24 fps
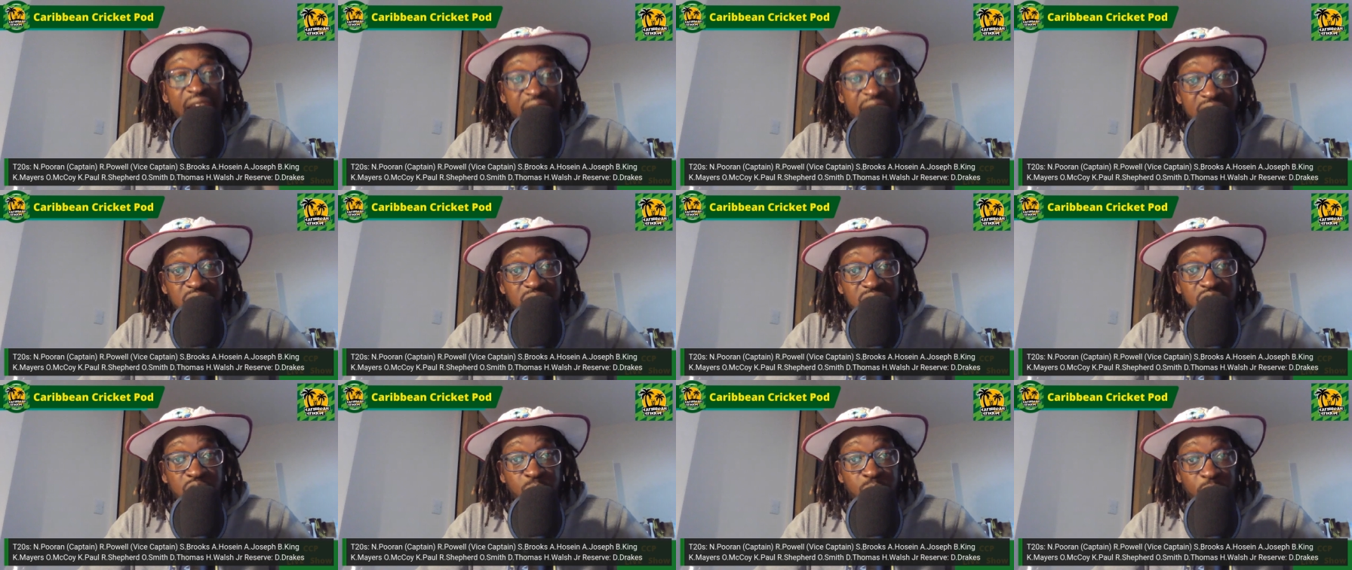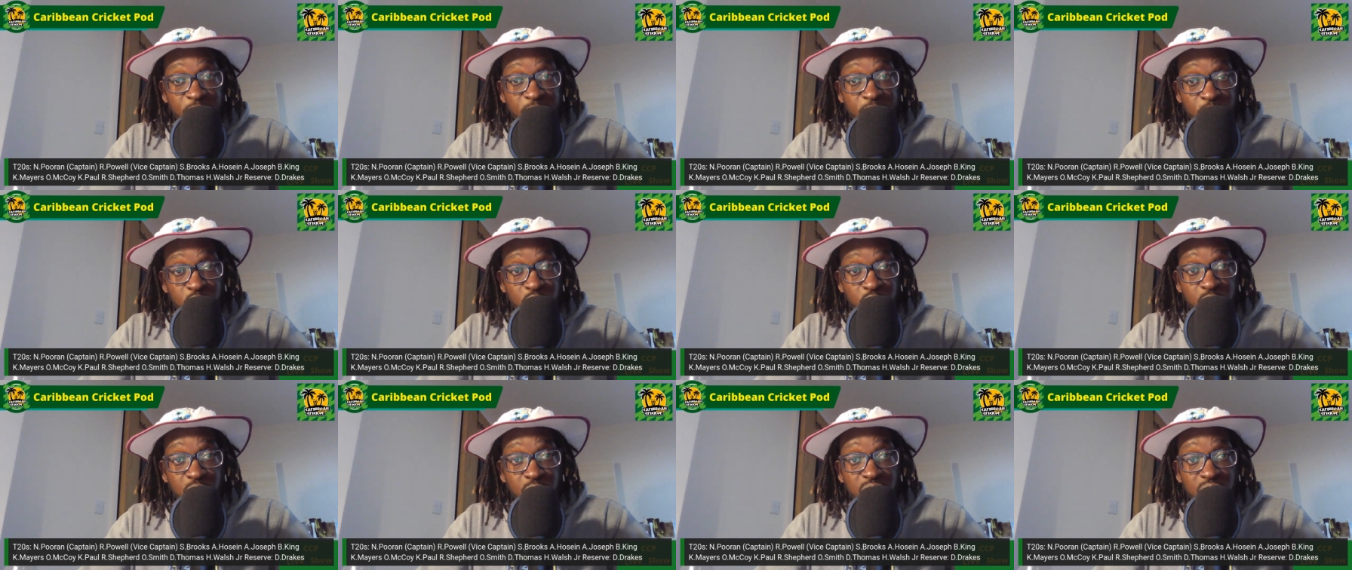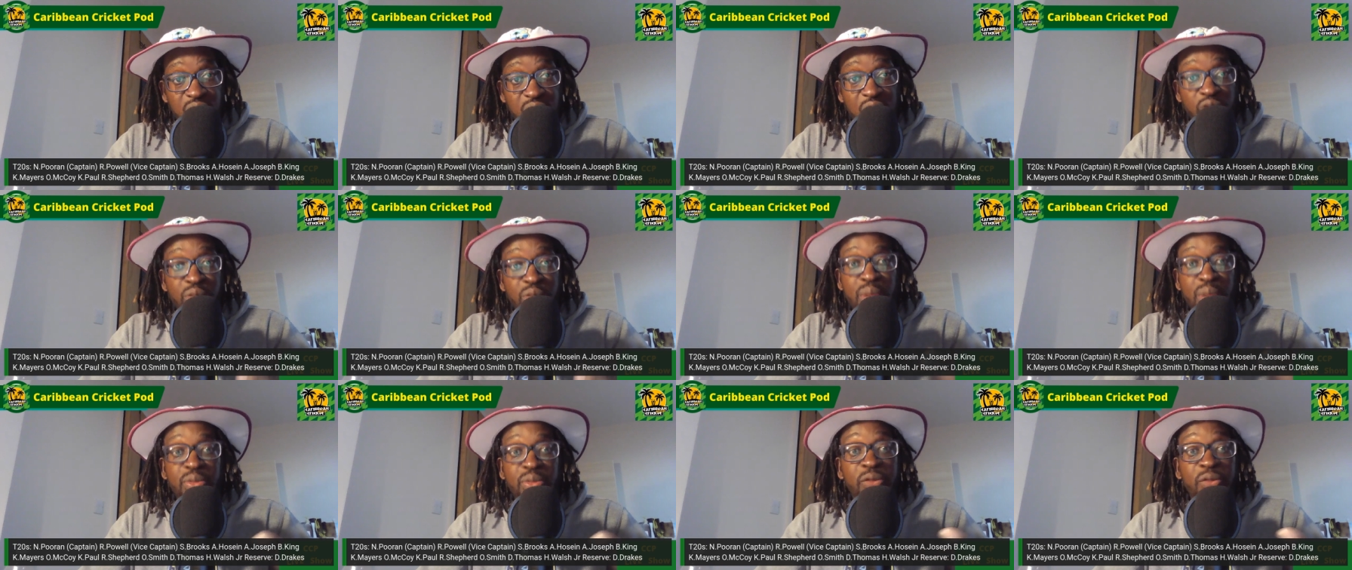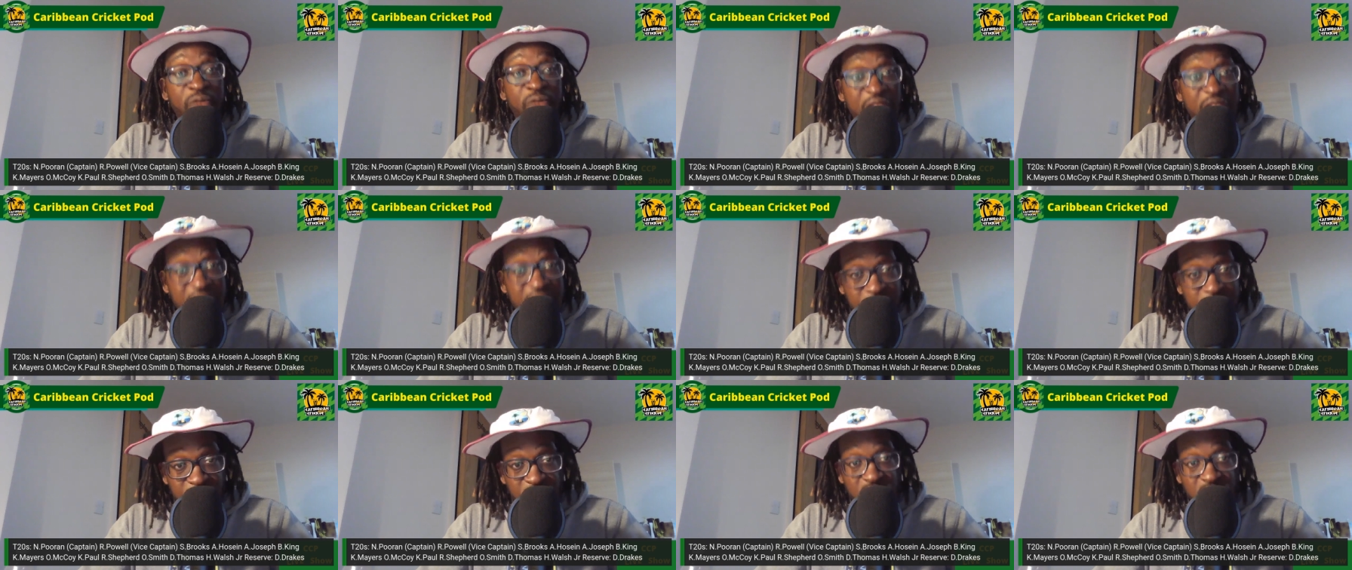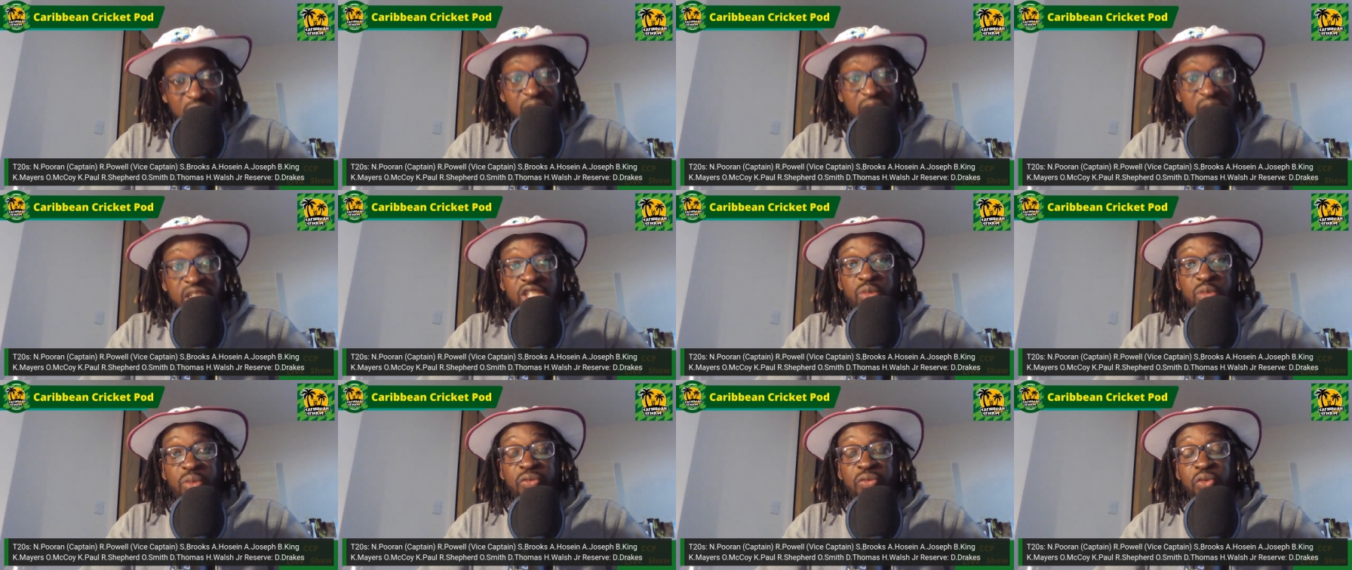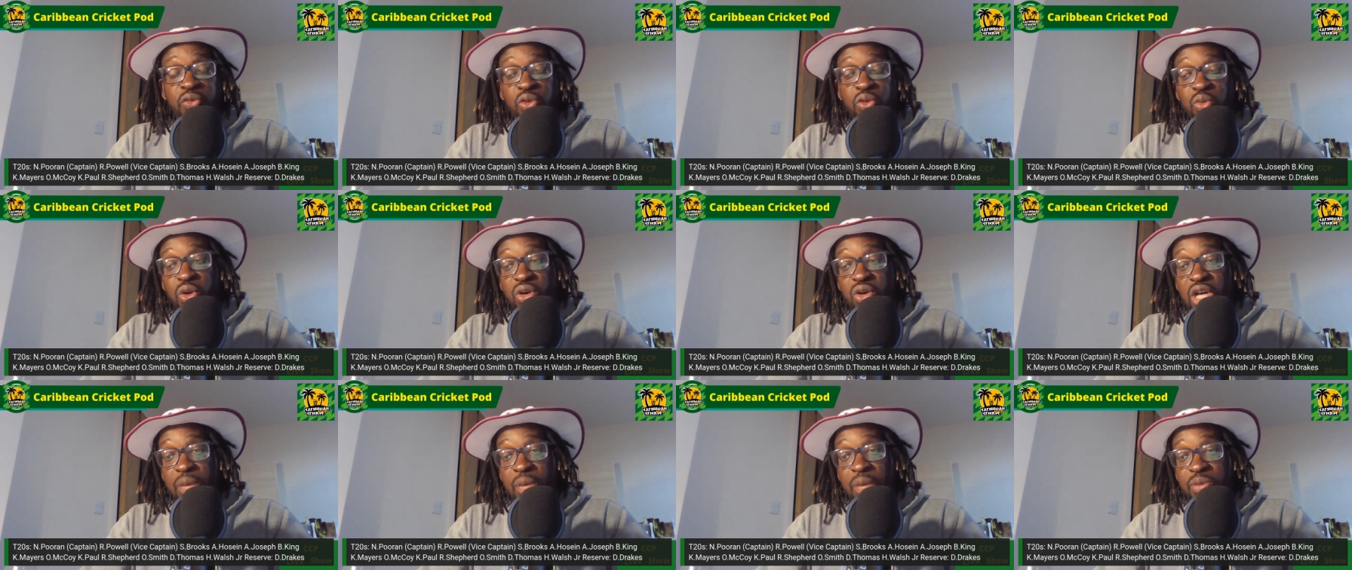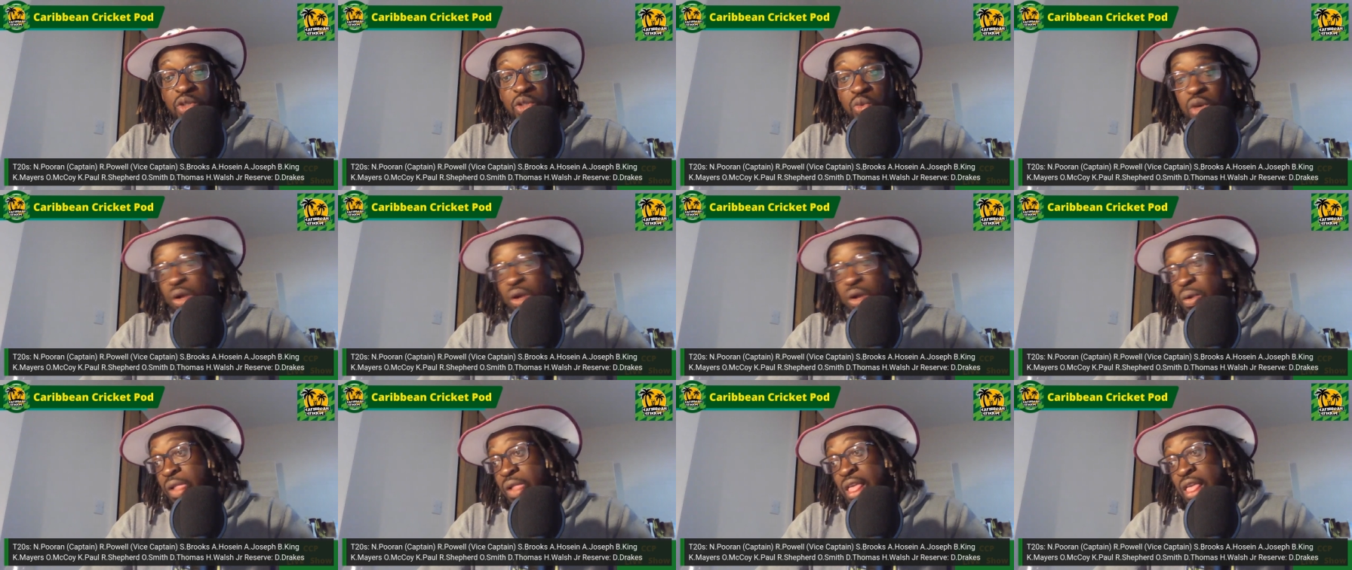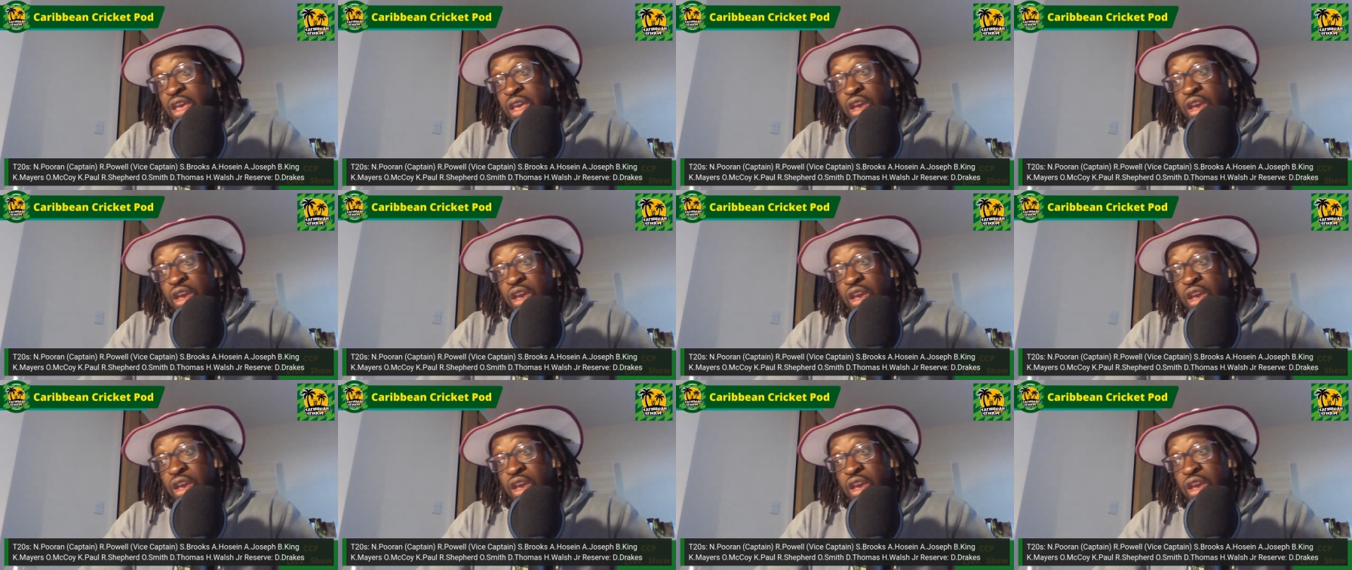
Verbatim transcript: injured before the World Cup. Remember, Fabian got injured before the World Cup as well.